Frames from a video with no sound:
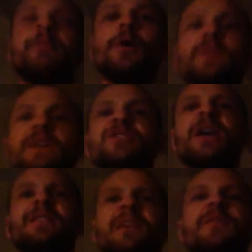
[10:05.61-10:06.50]
and protein
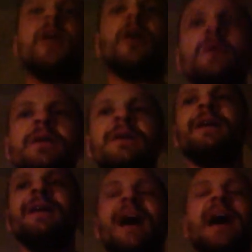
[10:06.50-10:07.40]
shakes, even though
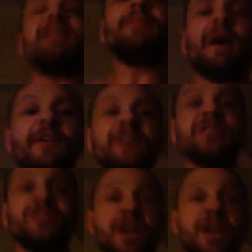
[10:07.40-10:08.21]
I did my veggie